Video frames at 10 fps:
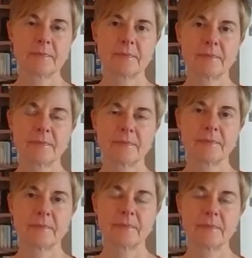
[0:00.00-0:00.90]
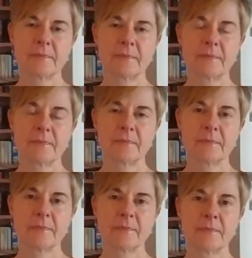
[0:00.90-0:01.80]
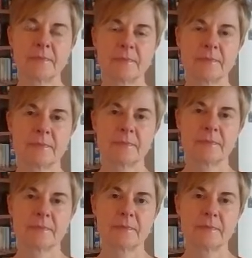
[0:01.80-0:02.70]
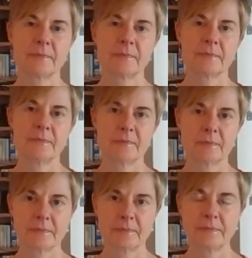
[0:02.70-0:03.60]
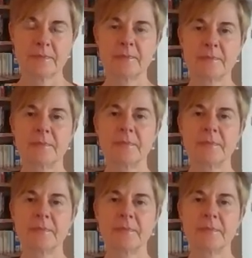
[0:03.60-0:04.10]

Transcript: [no speech]